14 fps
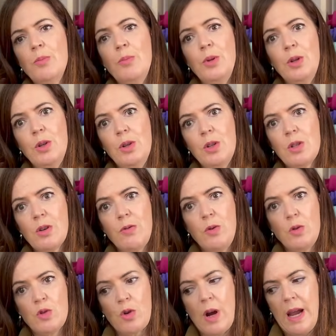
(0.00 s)

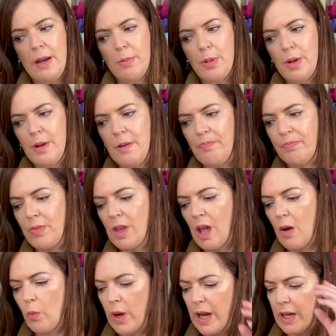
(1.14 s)
Beautiful drape.
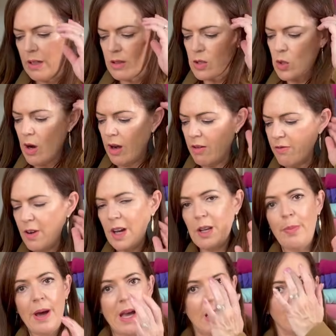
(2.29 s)
When trying to find a
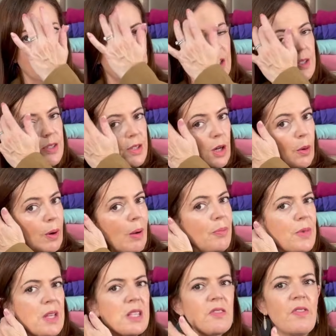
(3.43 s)
pattern to sew up
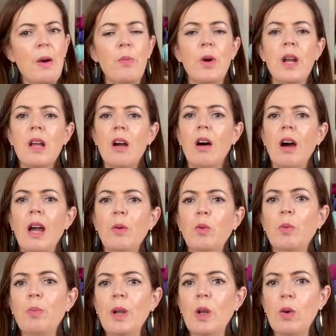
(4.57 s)
this fabric, I
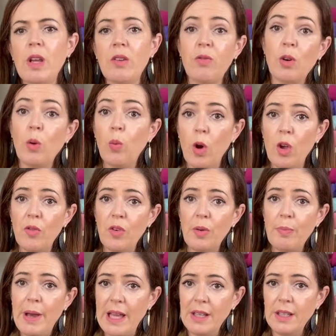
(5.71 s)
would be looking for a woven
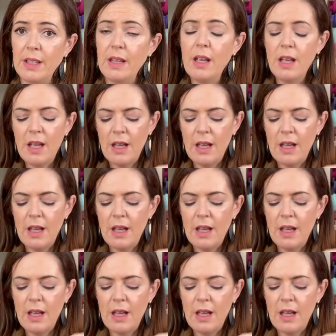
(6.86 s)
pattern.